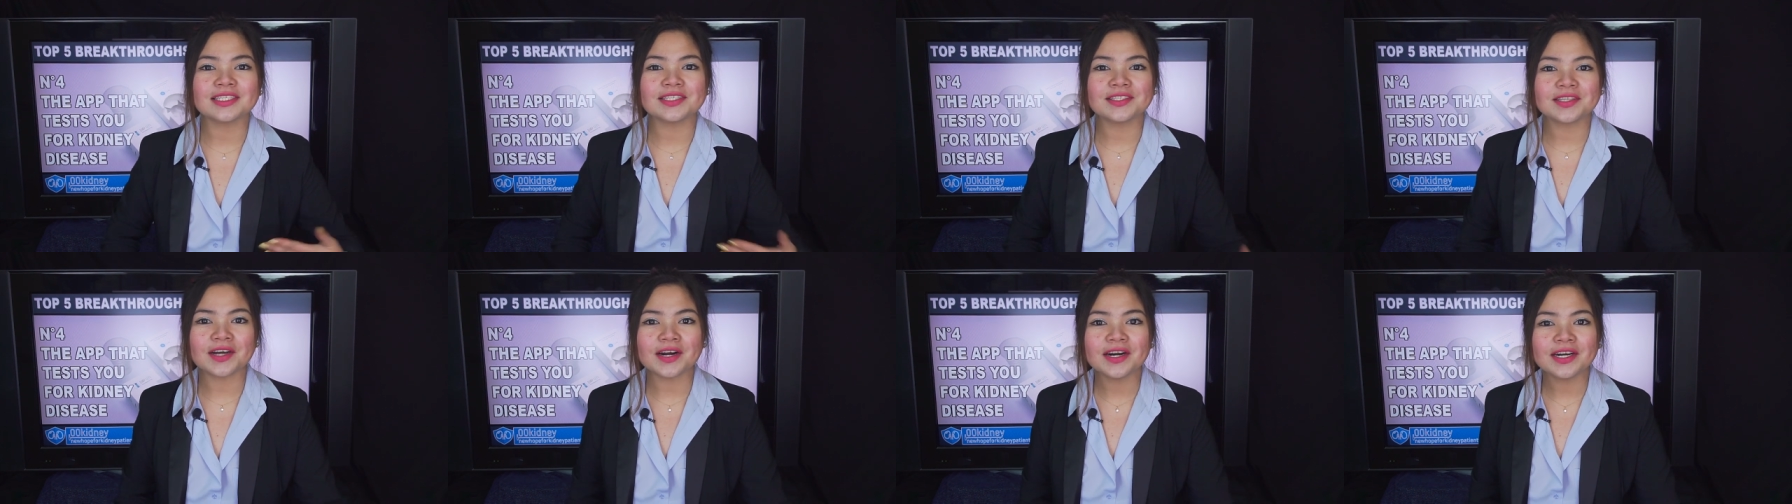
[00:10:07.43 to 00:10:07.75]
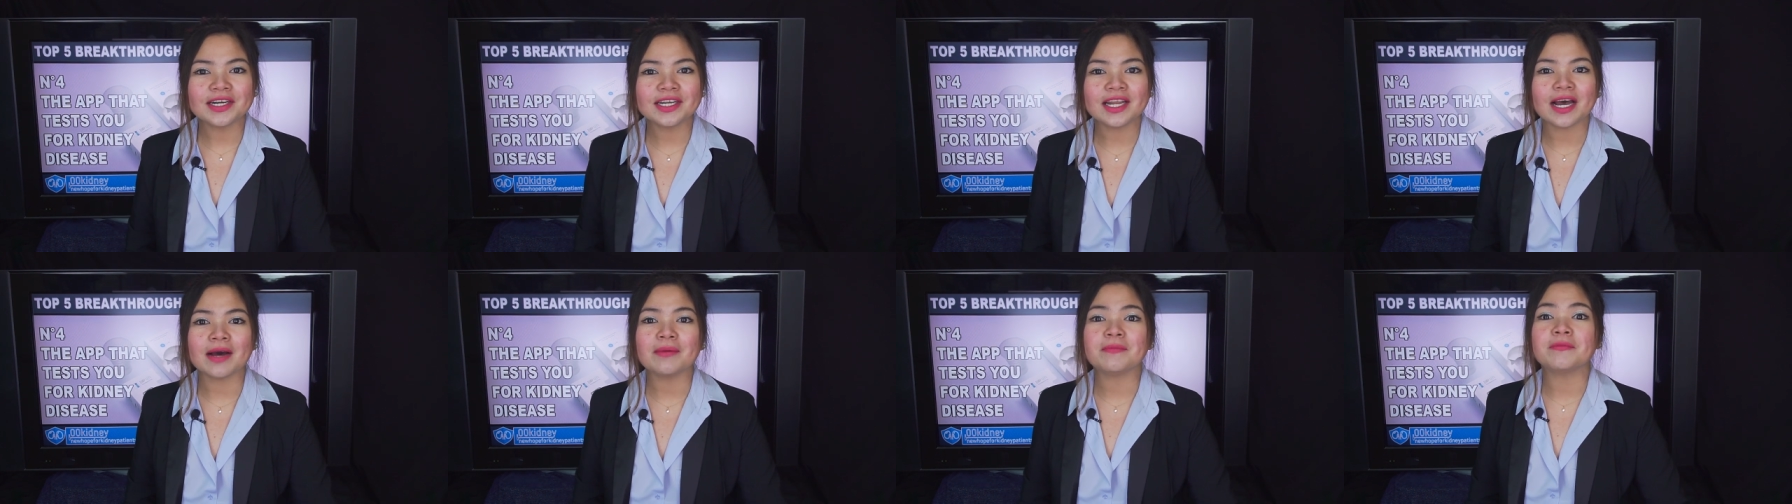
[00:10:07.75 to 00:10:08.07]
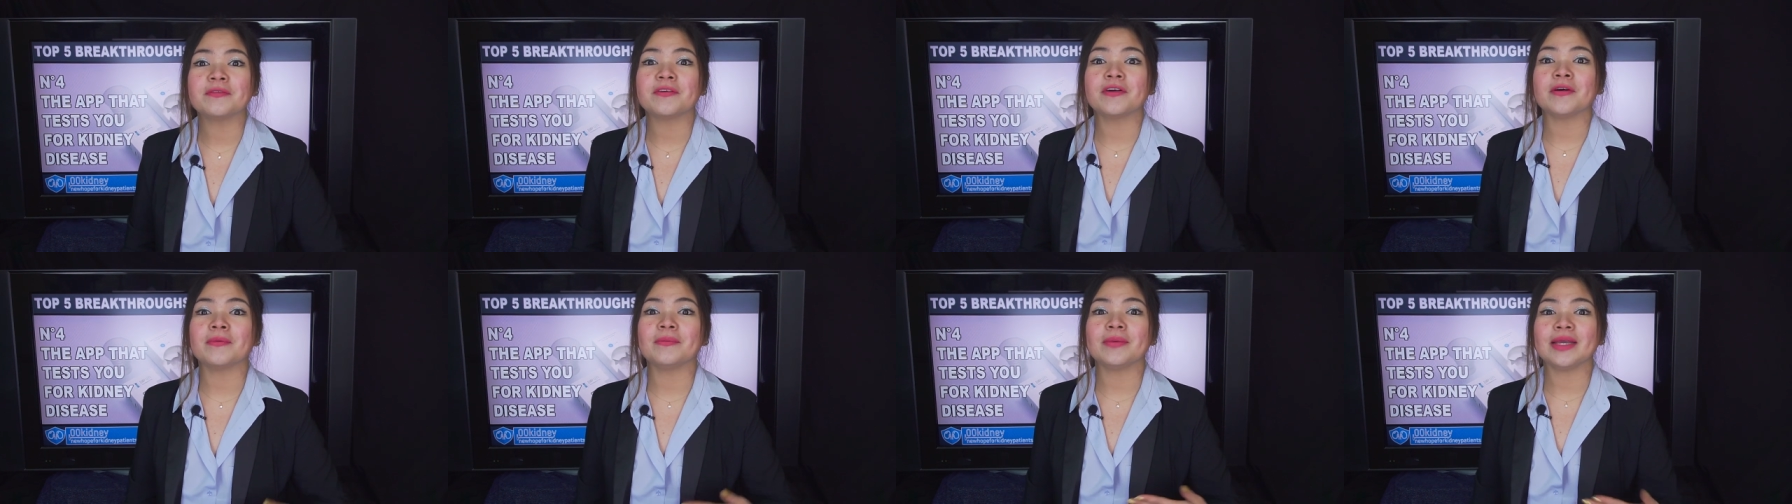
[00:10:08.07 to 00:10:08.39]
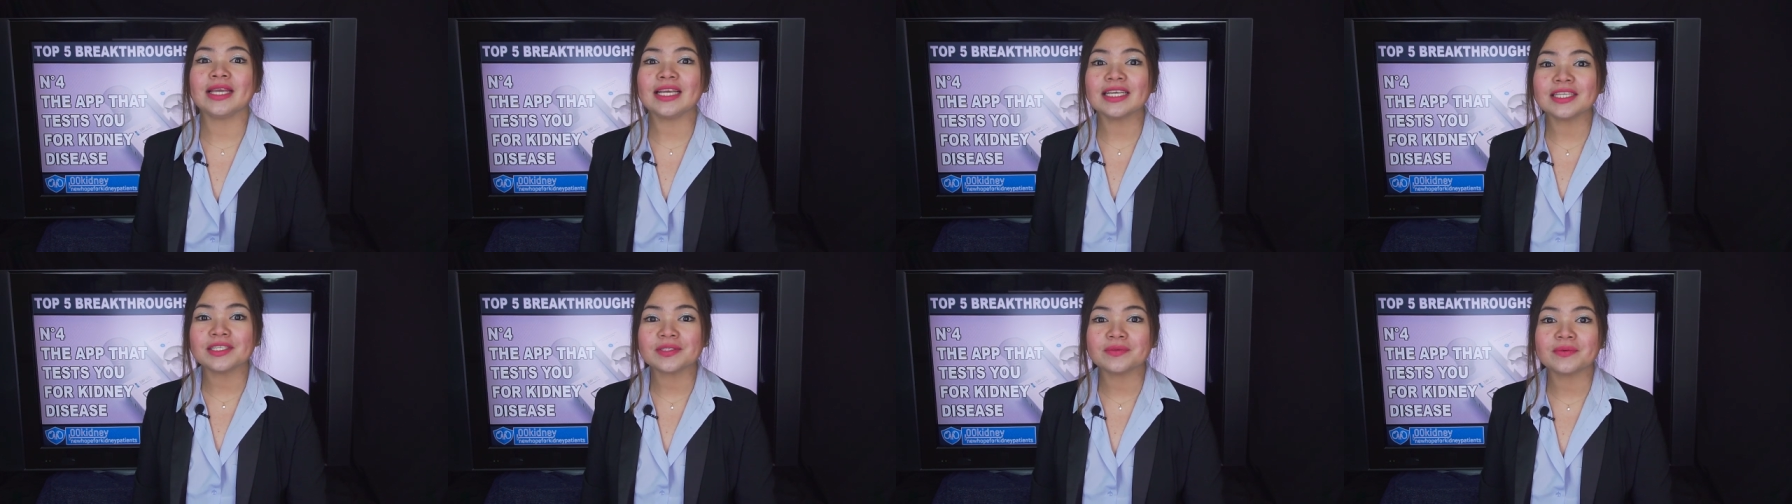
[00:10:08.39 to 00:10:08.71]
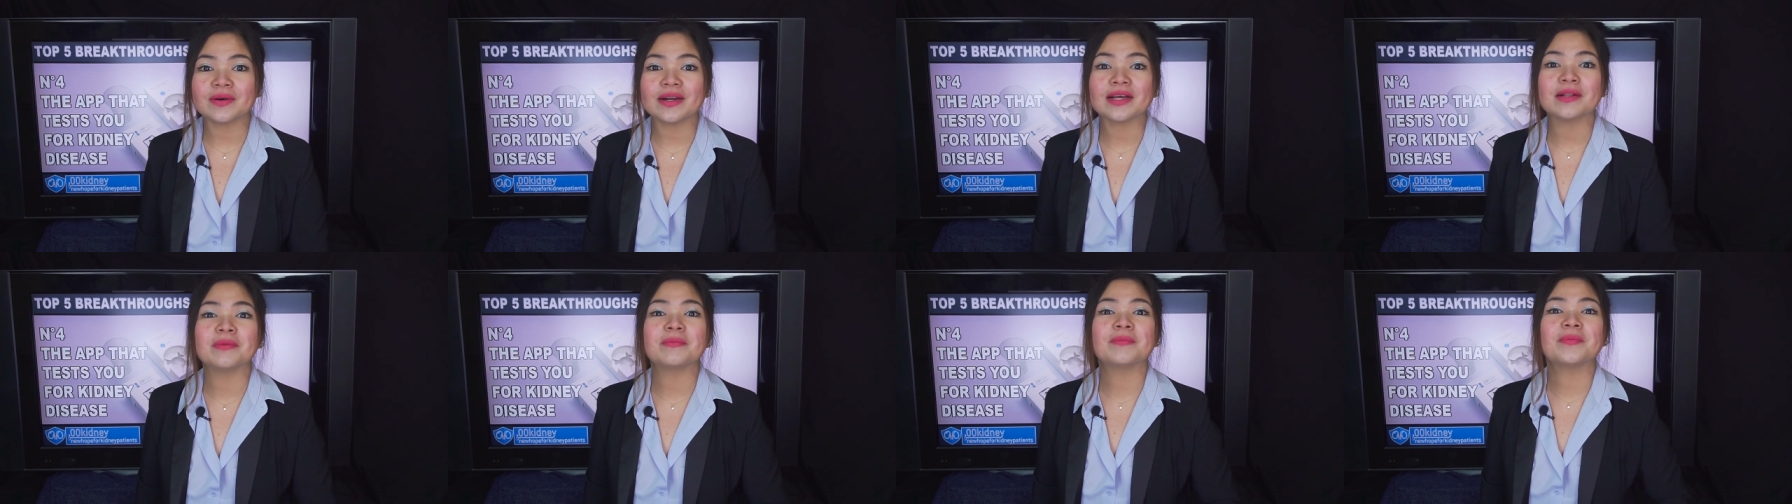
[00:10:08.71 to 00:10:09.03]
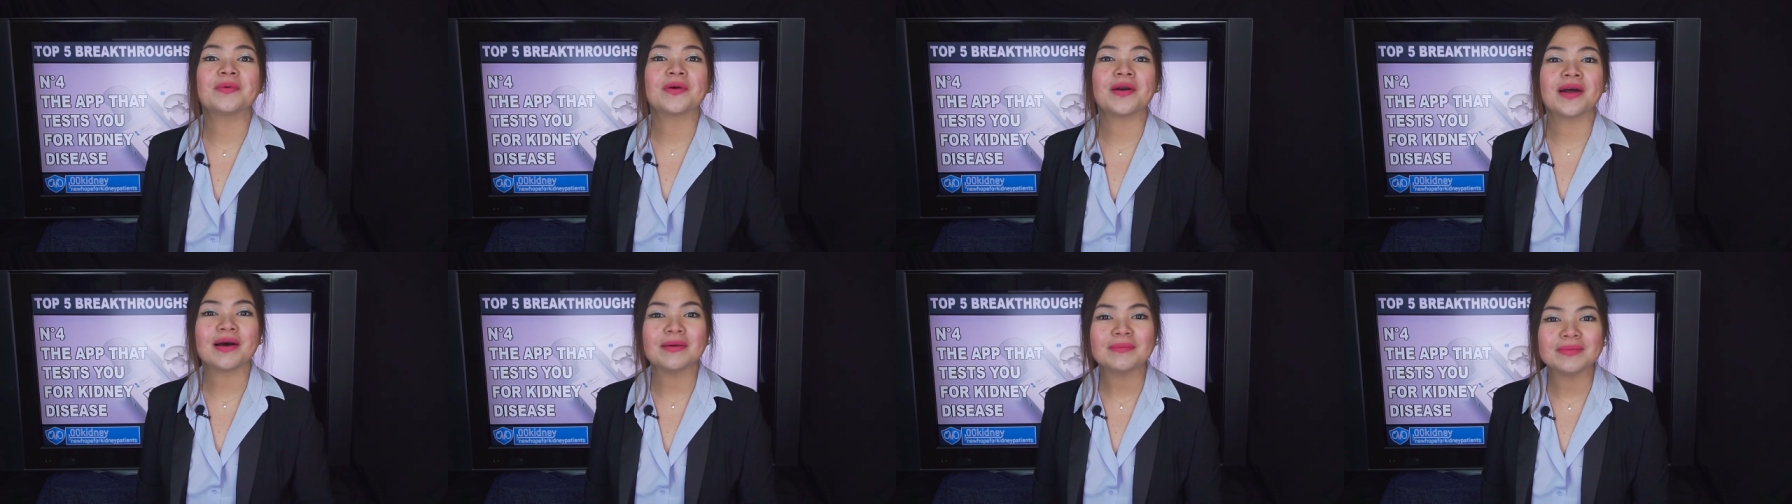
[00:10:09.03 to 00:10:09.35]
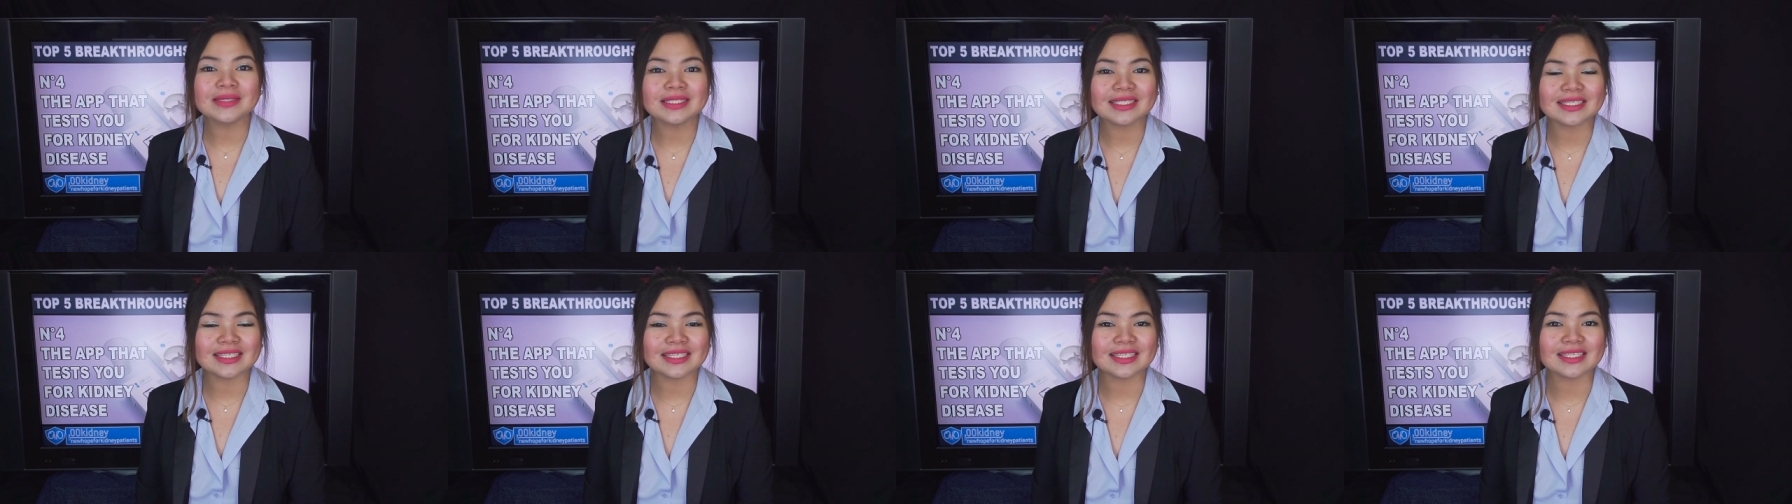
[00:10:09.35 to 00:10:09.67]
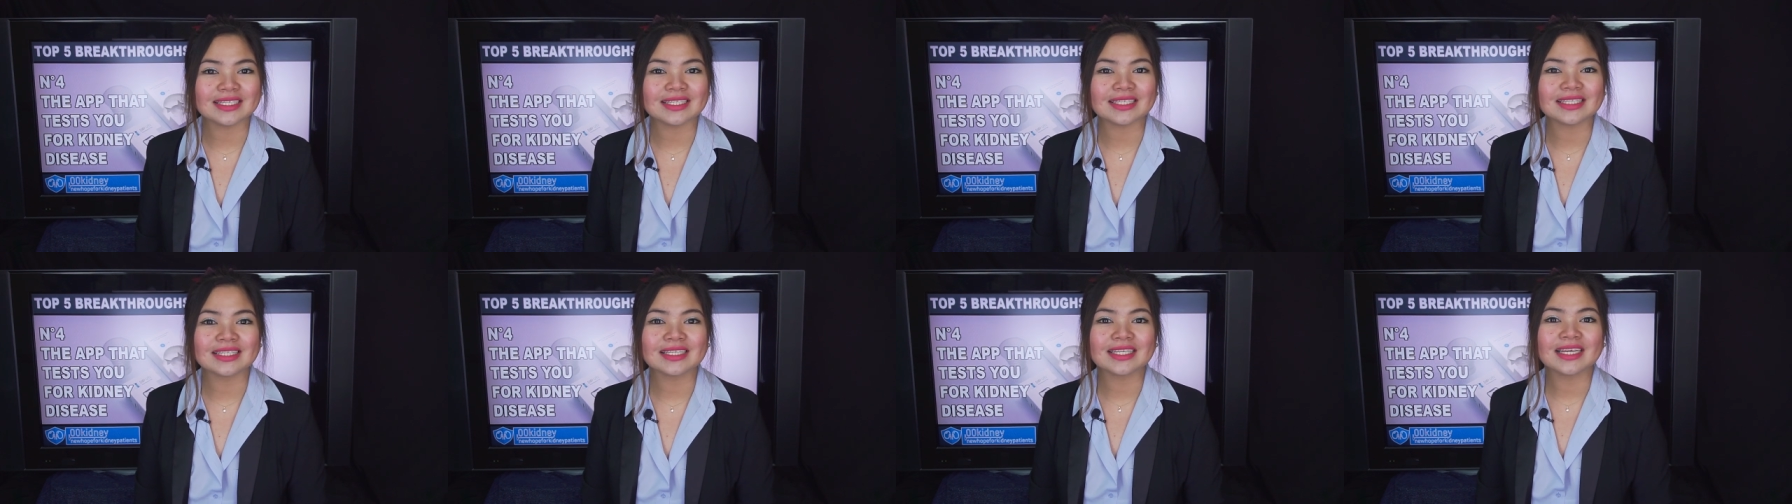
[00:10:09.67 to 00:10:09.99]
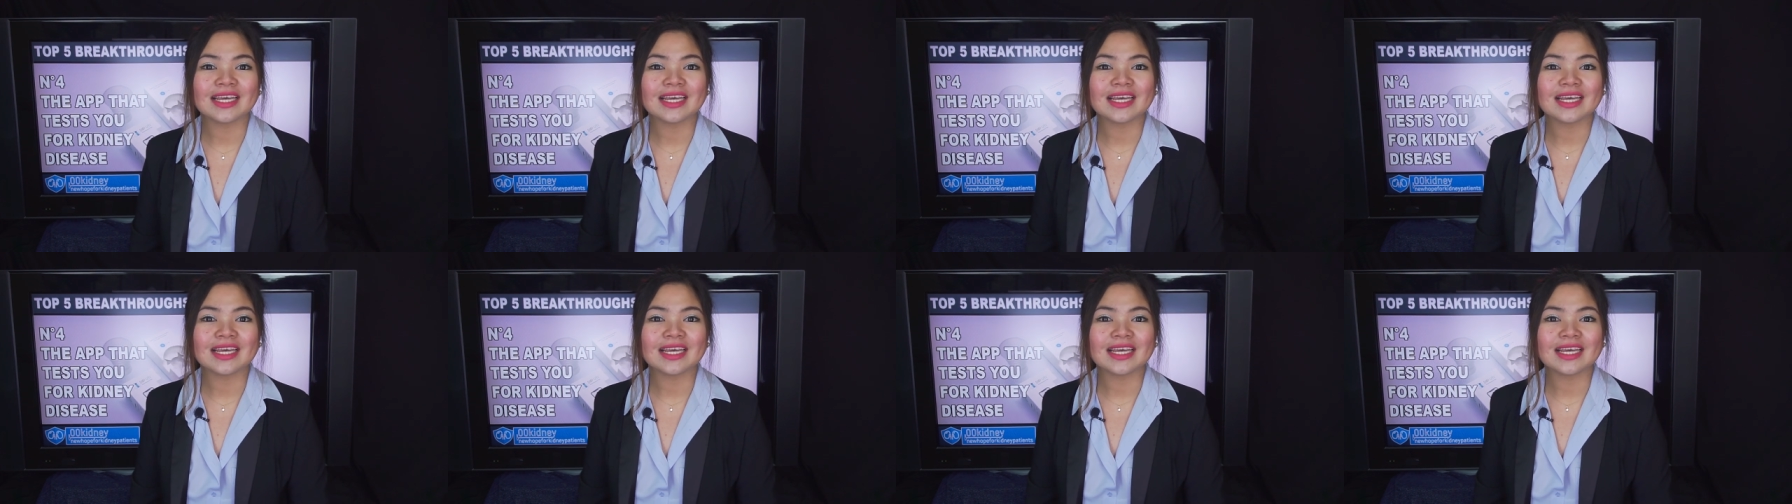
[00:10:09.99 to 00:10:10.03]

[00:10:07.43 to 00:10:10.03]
startup from Israel promises.